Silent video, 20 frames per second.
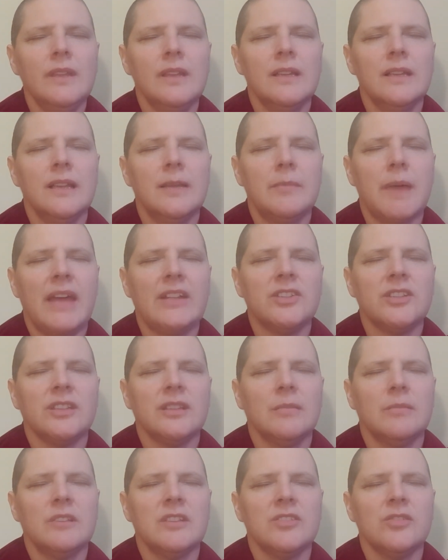Imagine
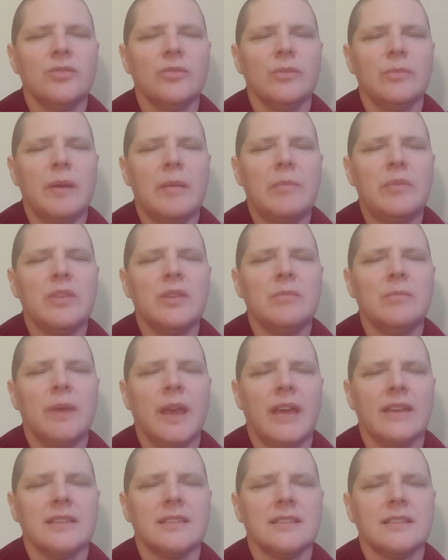them as you remember them
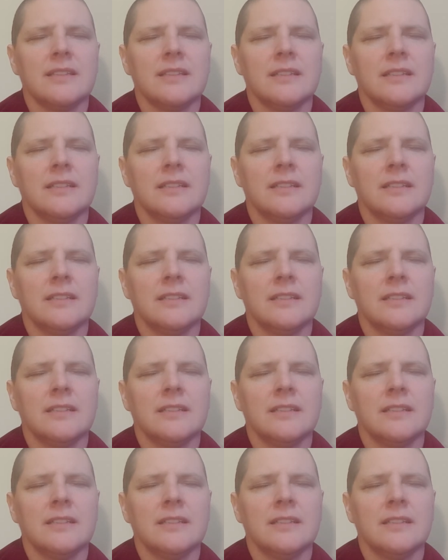best